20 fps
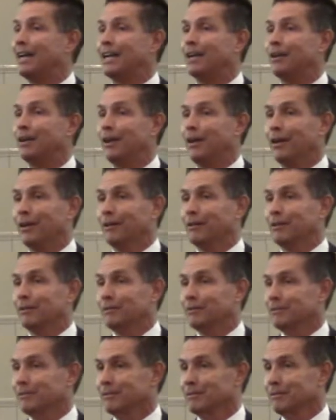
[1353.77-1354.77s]
And
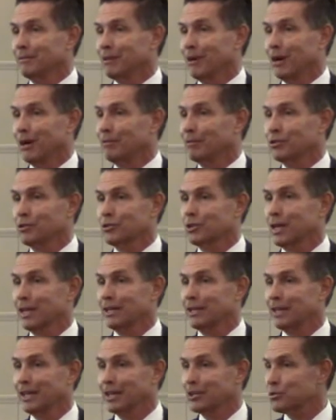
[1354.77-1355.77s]
all of a
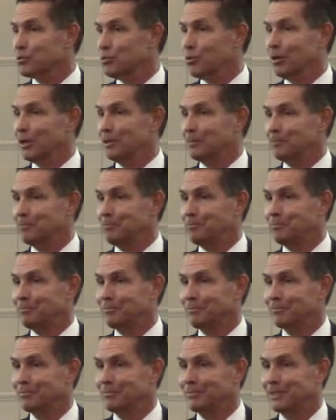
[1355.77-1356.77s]
sudden, guess what?
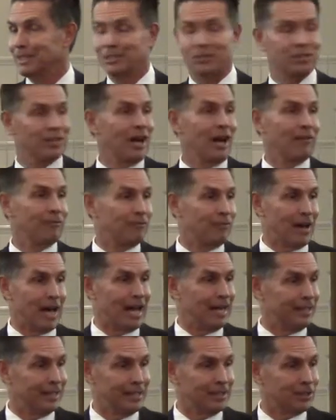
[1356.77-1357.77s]
It's not
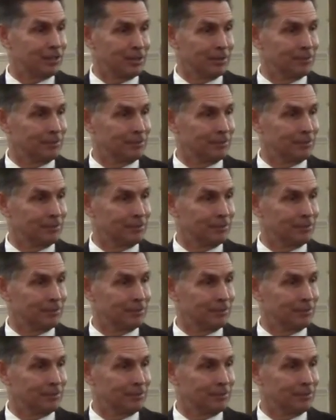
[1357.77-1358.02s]
fine, is it?